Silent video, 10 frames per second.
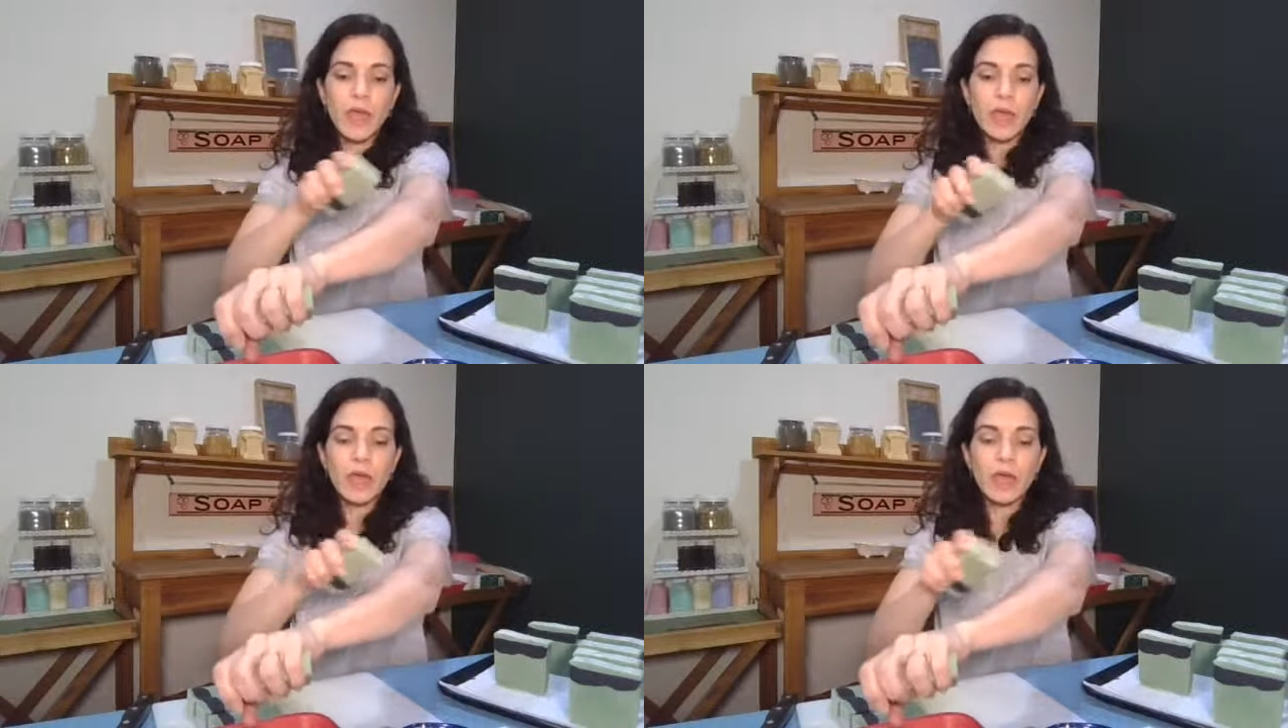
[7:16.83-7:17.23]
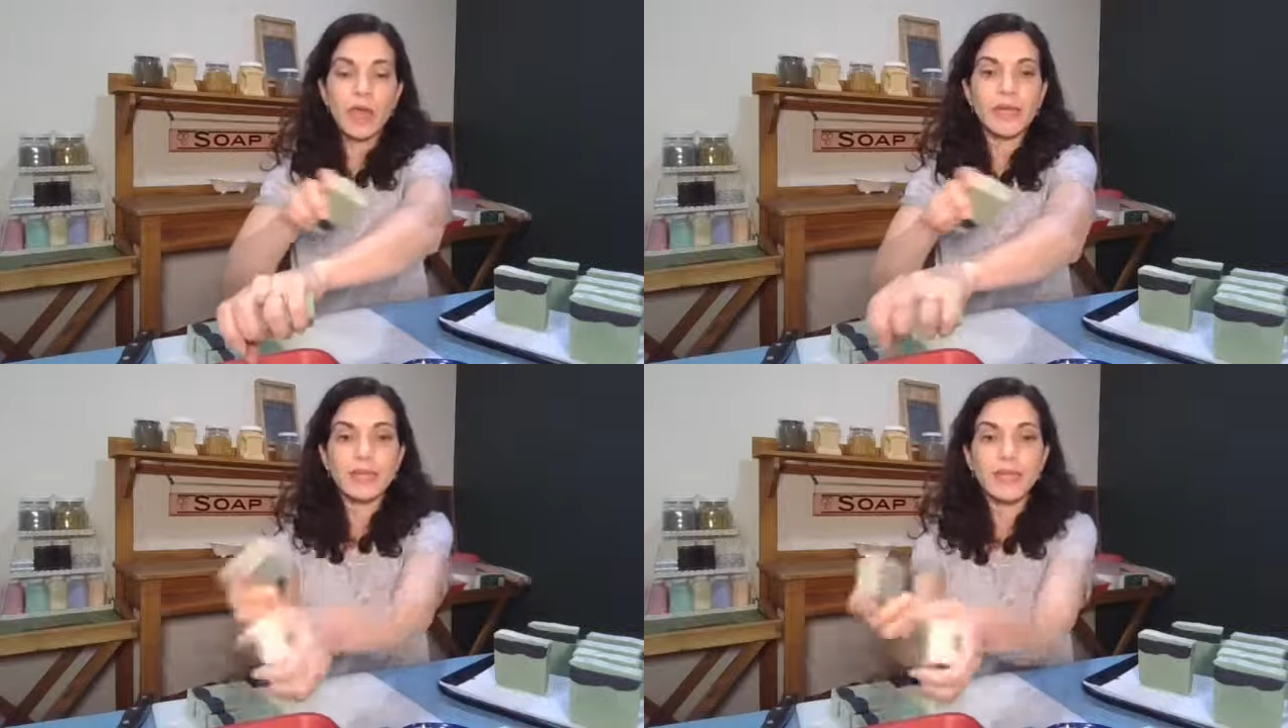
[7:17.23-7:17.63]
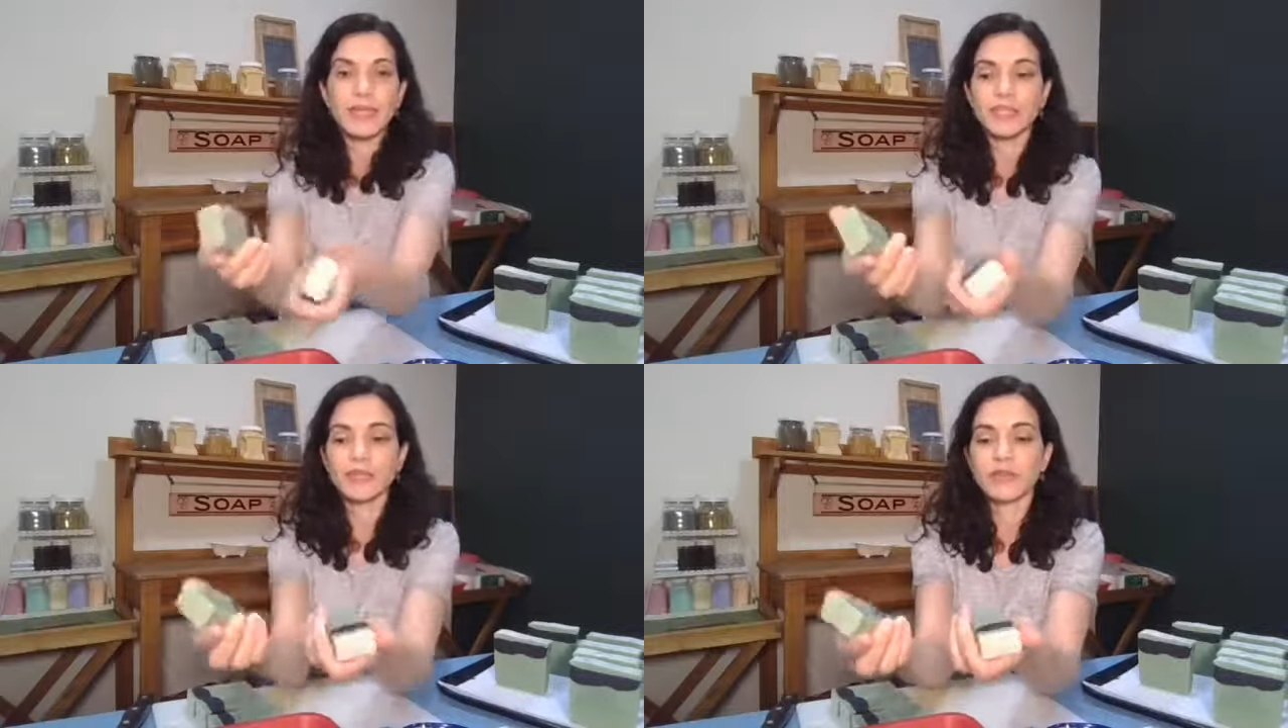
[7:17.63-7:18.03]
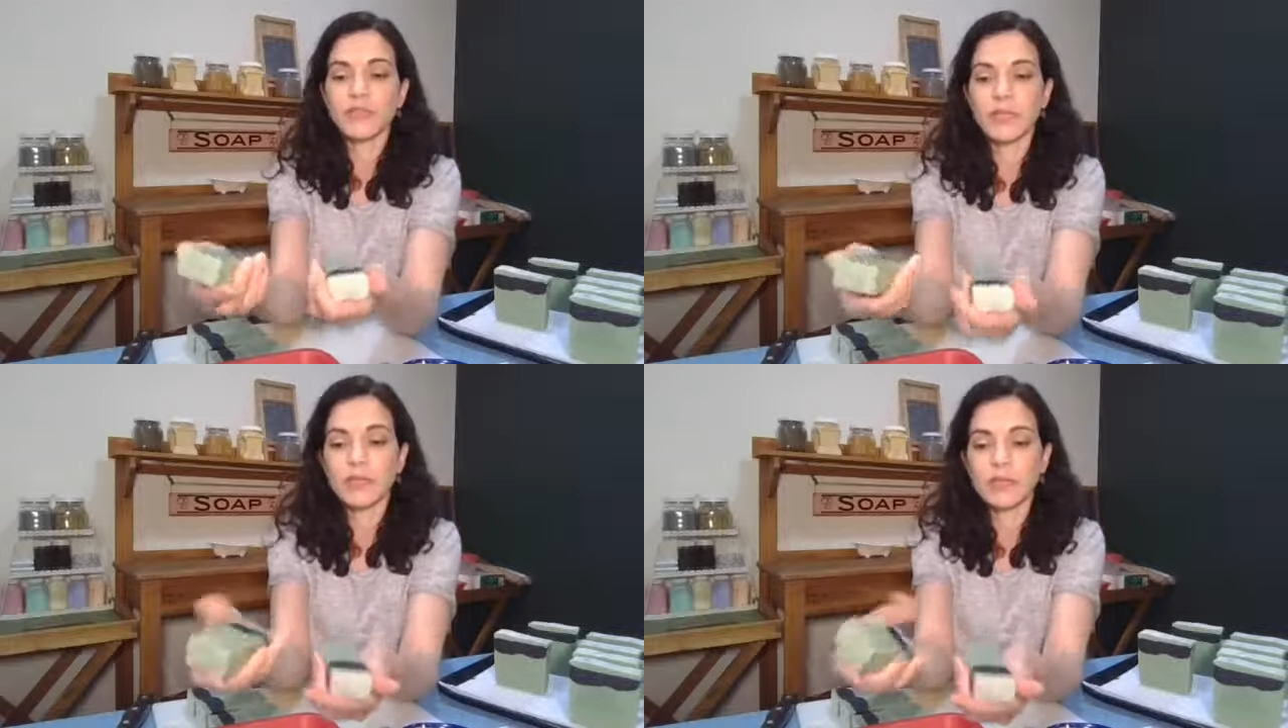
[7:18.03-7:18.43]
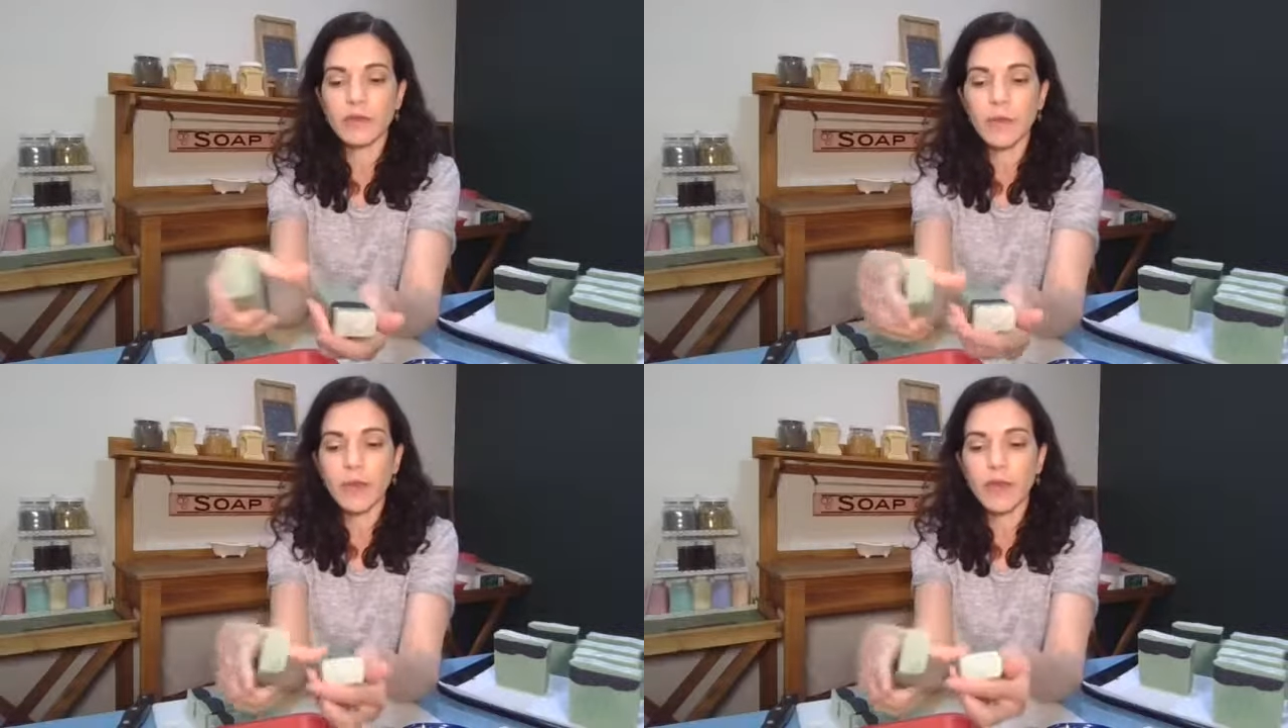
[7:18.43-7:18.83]
can kind of dig into your skin a
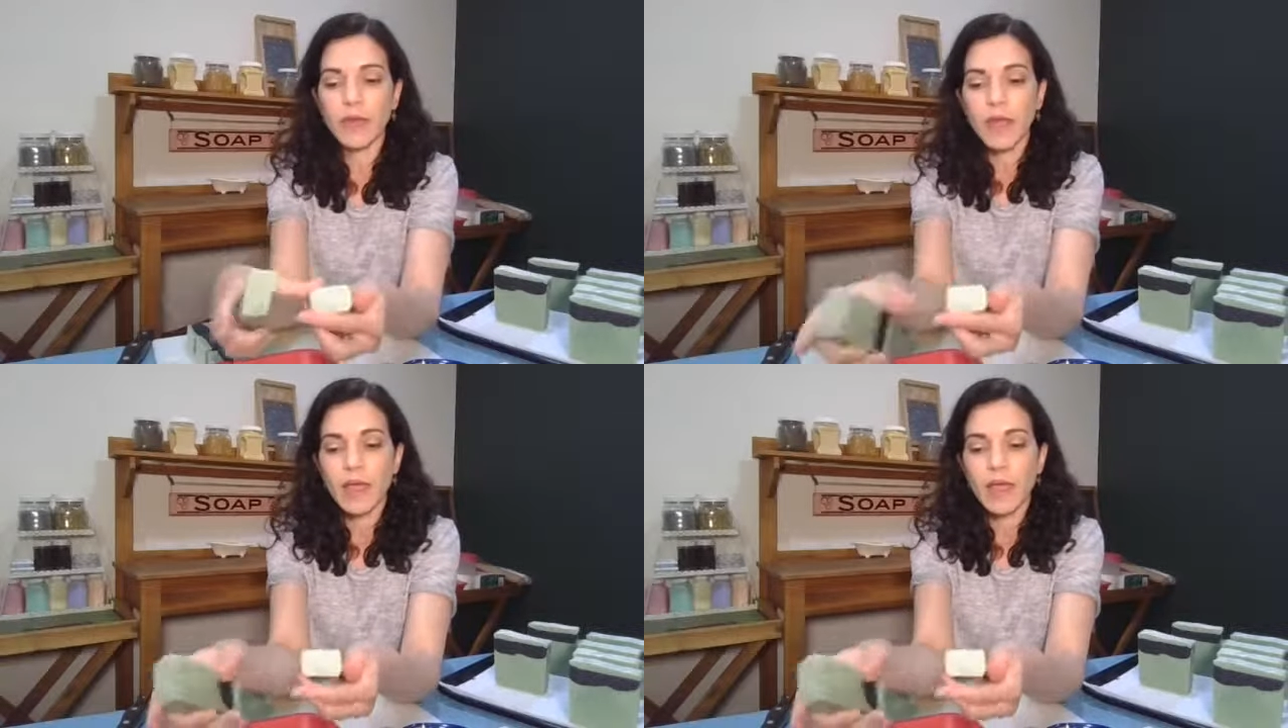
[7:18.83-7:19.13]
little bit.